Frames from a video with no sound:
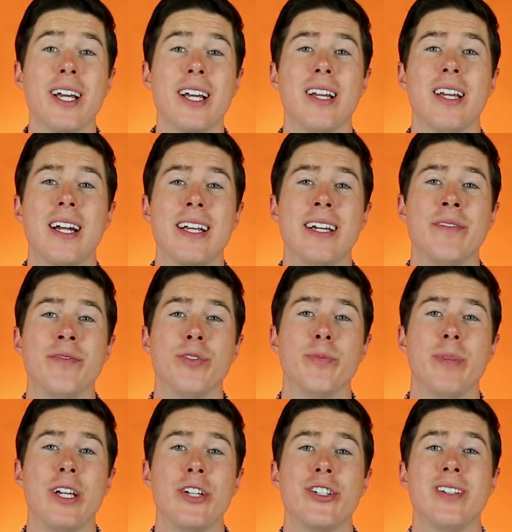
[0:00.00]
like a lot of
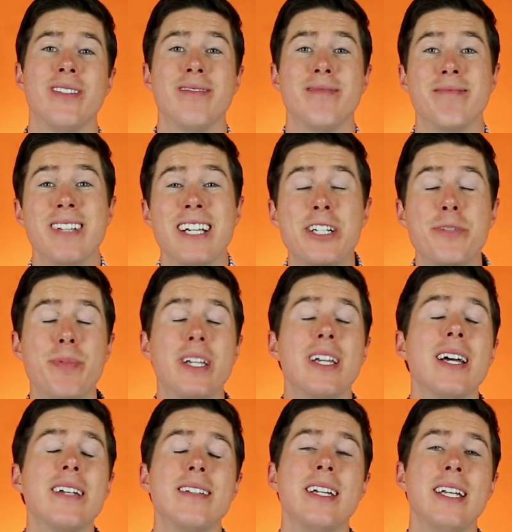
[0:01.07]
information, it's
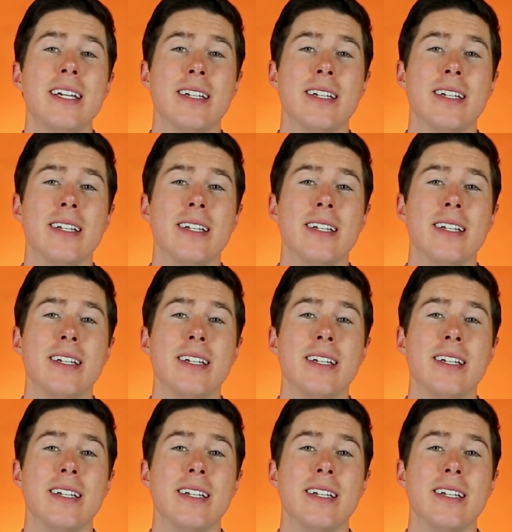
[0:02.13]
because it